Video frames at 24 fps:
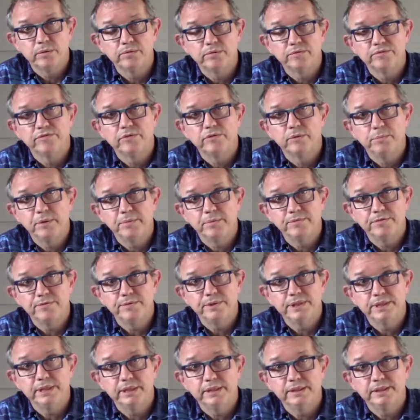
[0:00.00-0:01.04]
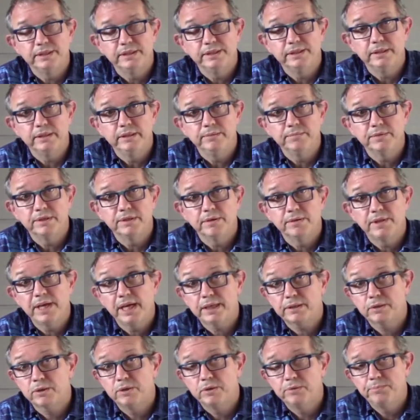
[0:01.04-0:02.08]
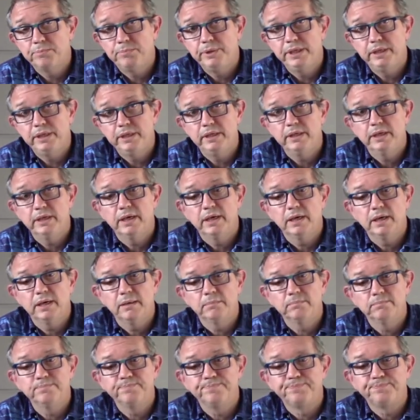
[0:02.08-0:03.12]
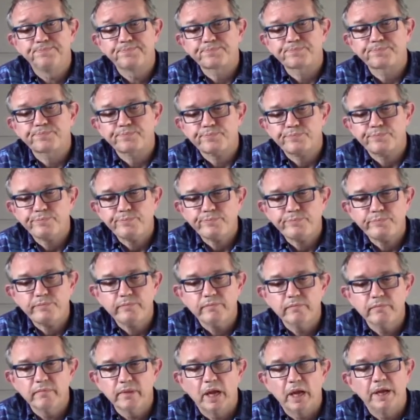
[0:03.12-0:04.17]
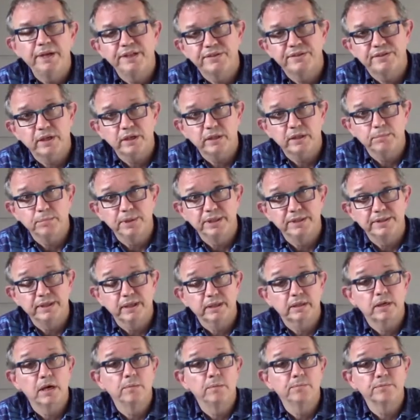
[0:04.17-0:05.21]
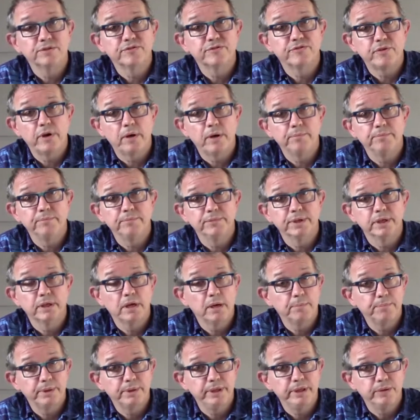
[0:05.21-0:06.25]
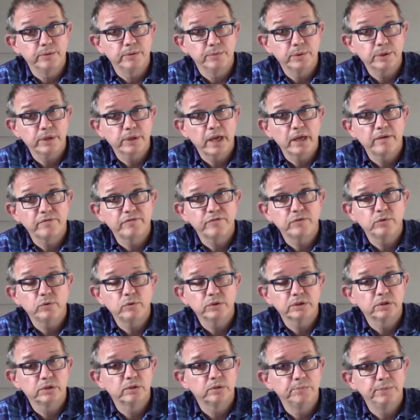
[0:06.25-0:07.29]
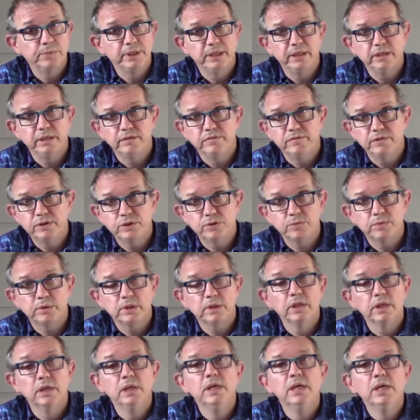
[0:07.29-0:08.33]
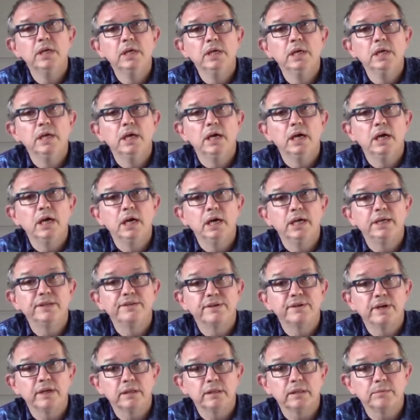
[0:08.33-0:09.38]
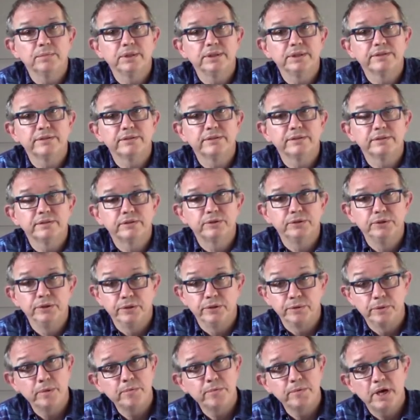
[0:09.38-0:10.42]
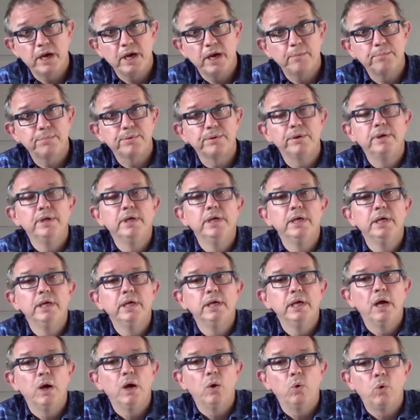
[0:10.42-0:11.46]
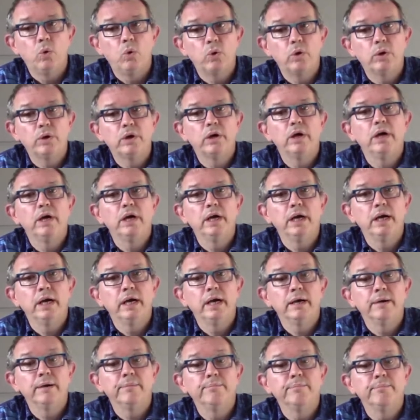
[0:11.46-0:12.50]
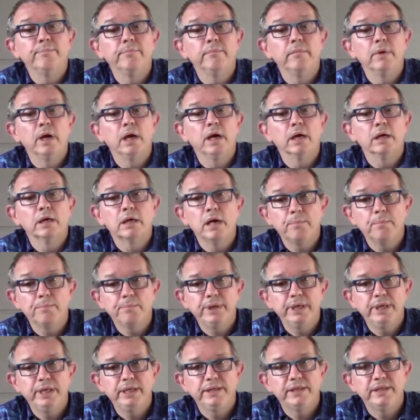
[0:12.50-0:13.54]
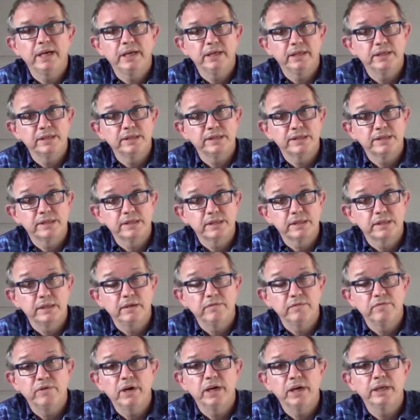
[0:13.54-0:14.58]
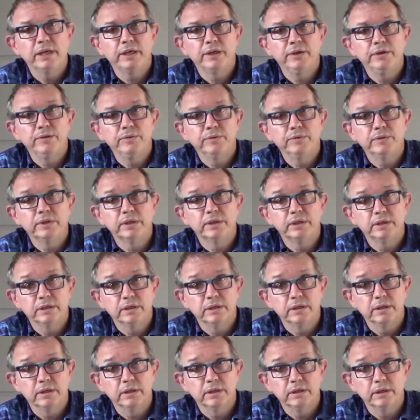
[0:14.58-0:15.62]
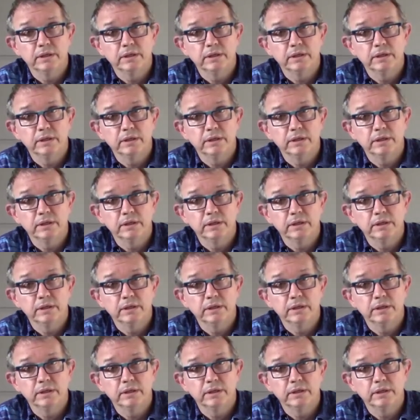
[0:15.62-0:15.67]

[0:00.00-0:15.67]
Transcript: own for BIM 360 team. So that could be an entitlement that comes from the company you're working for. It could be an individual entitlement to your own hub, or a company that is inviting you can